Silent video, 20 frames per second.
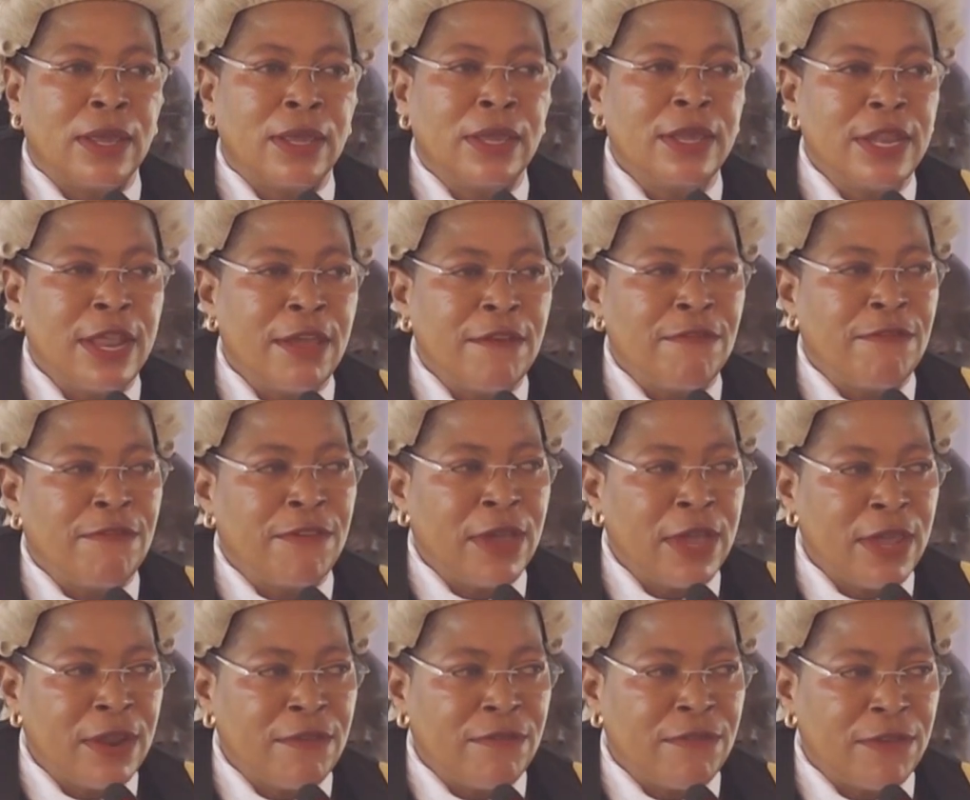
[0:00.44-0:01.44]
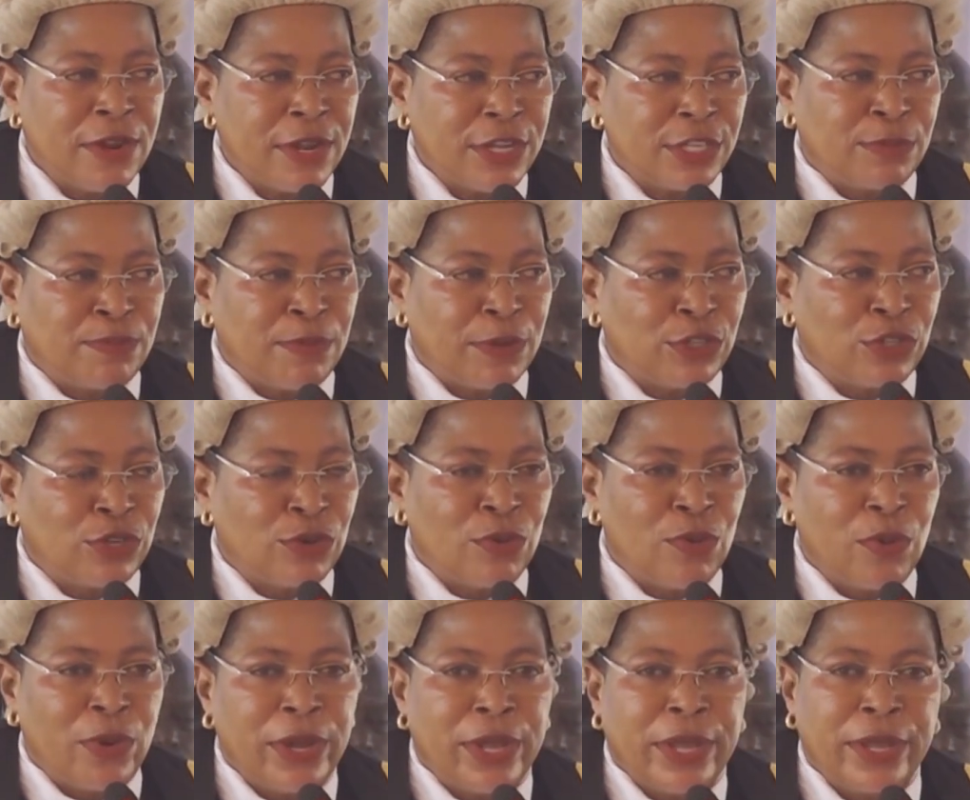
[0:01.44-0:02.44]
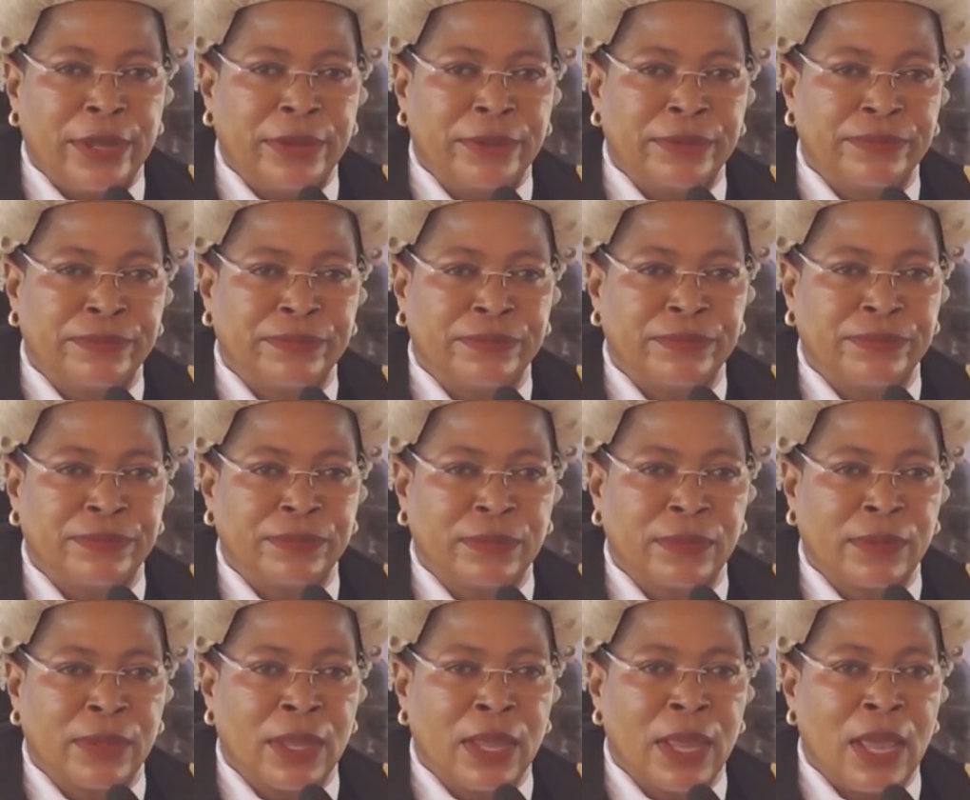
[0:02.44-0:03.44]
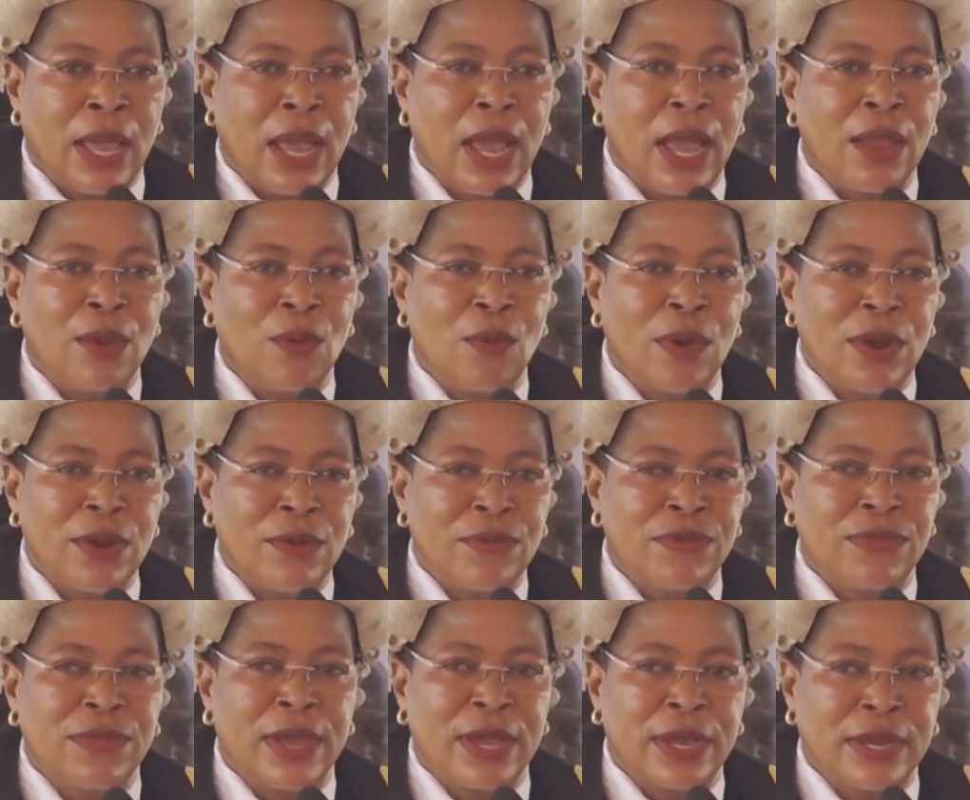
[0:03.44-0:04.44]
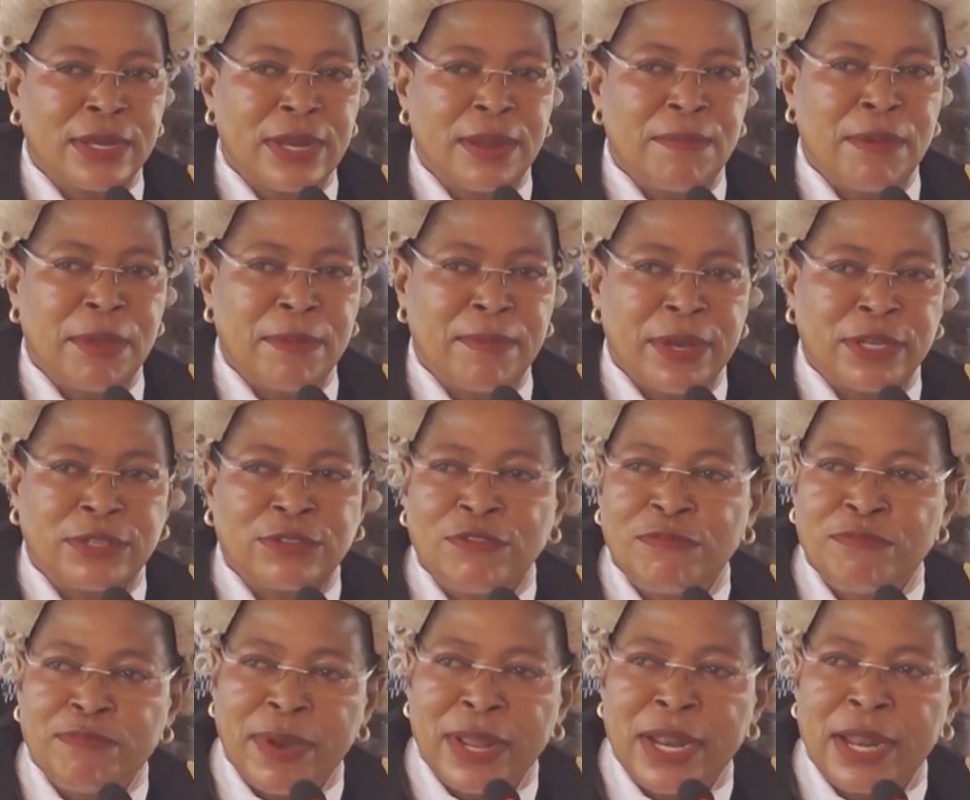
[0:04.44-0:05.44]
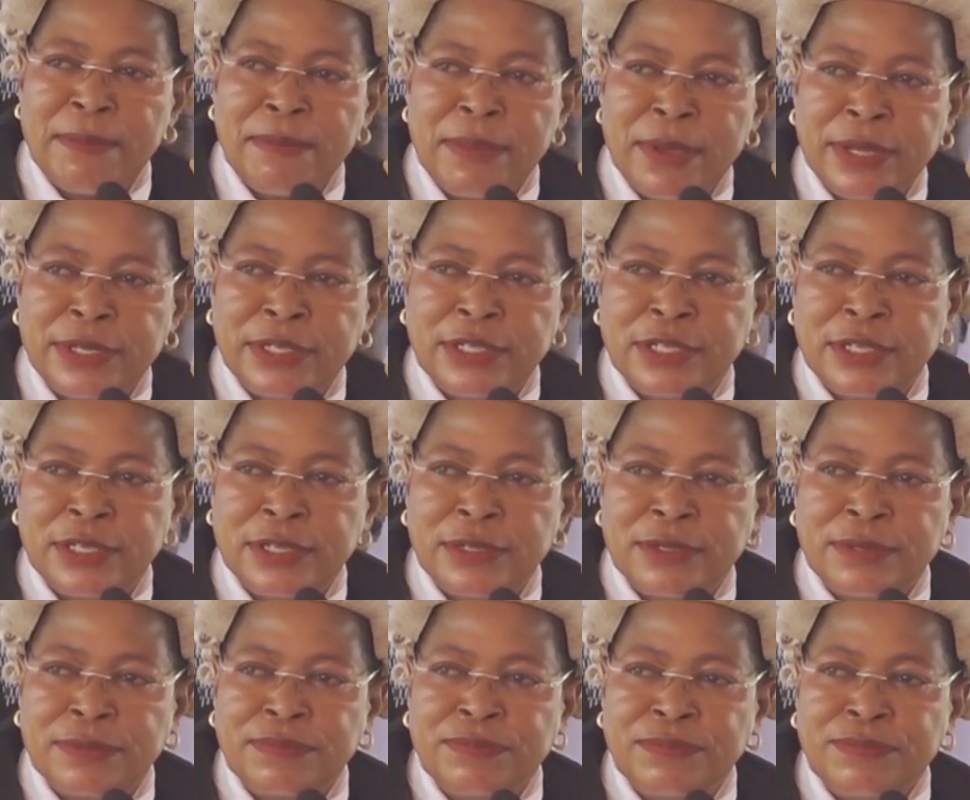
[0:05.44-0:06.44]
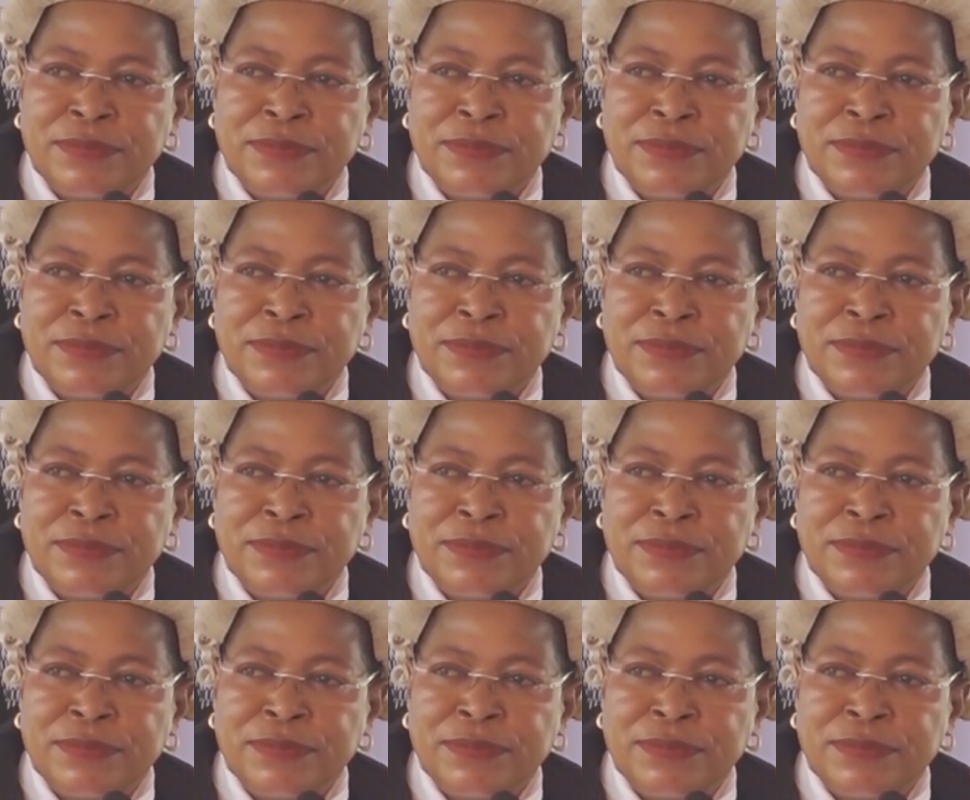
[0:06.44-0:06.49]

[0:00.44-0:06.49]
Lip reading: In a very, very special way, I want to thank the members of Parliament.